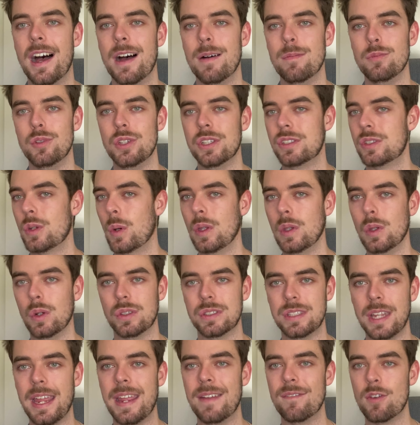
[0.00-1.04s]
just so it looks
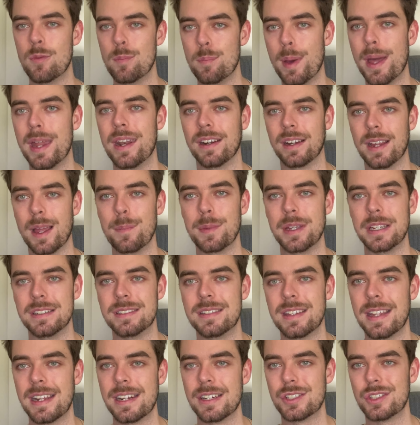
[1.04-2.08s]
even better coming into
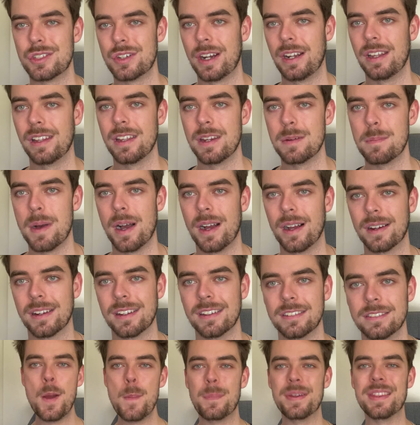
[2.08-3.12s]
that Australian
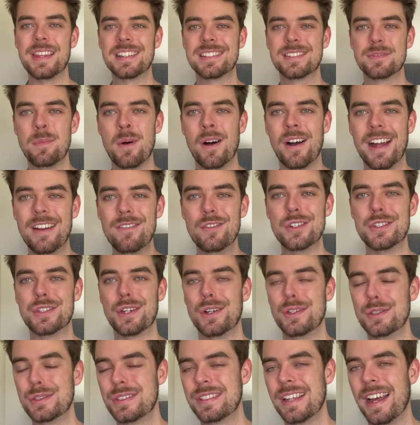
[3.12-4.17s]
market. But that's my
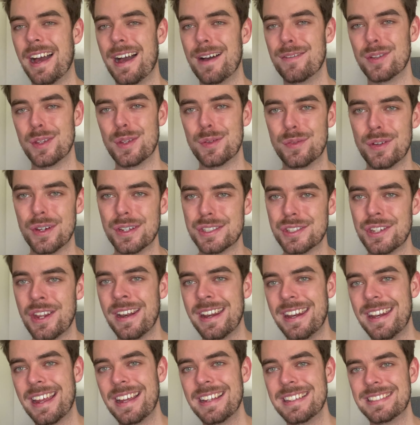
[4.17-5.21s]
results for the first 90
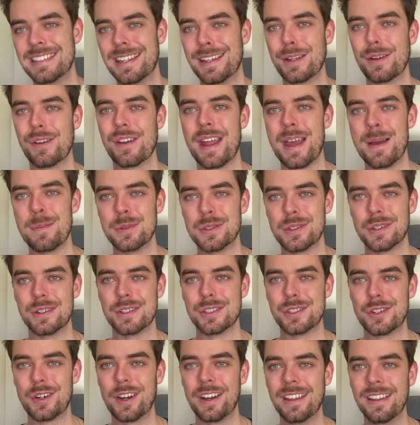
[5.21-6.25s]
days selling on Amazon
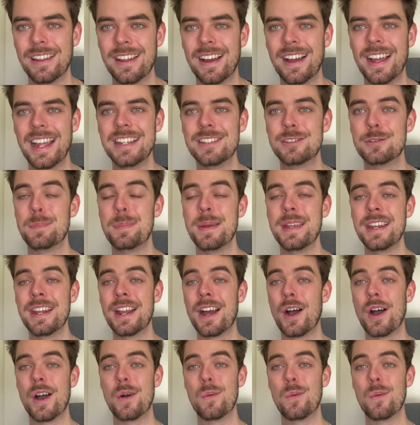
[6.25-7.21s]
Australia. It's been a